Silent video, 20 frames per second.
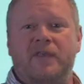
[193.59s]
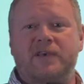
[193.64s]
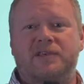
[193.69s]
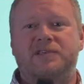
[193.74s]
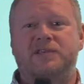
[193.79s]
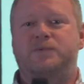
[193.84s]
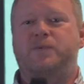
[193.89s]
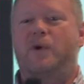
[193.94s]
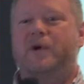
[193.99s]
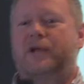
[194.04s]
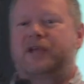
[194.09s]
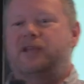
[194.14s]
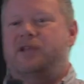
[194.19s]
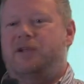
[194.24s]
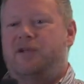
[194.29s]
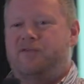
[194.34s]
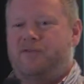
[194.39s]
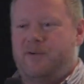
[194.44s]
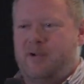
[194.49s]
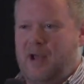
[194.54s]
this is what you
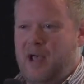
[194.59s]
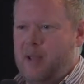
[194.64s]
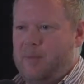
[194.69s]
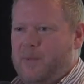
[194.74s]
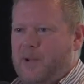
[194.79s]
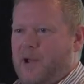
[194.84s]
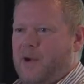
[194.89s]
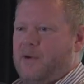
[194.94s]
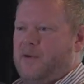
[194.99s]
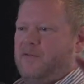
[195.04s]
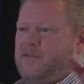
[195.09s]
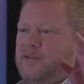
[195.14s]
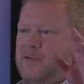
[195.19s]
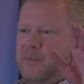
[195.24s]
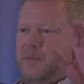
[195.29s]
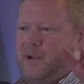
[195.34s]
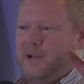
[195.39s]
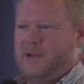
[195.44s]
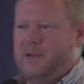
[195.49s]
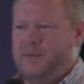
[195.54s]
do for an IPO if you're
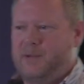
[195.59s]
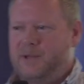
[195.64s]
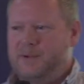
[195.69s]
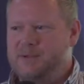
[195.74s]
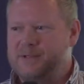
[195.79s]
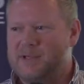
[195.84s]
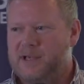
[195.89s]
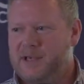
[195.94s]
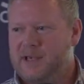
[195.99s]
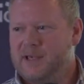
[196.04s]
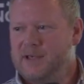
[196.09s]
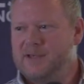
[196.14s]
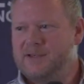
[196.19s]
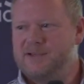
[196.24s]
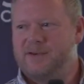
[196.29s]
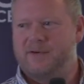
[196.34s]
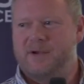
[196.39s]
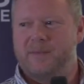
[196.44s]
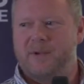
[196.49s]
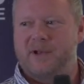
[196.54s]
at PwC.
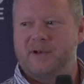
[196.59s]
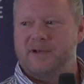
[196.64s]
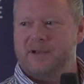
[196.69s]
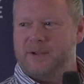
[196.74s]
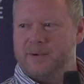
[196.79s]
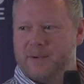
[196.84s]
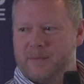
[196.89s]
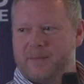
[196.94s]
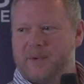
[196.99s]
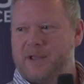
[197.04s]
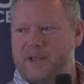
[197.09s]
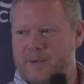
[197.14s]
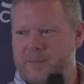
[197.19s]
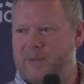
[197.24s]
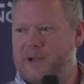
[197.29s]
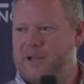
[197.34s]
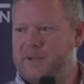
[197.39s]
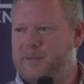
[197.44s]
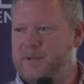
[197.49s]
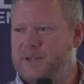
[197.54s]
Sorry, man. Are you
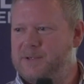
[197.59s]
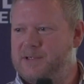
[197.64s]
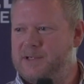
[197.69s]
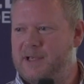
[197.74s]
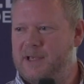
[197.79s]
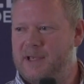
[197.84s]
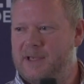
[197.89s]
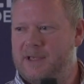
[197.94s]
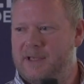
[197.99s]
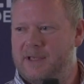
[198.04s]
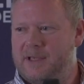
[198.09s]
PwC?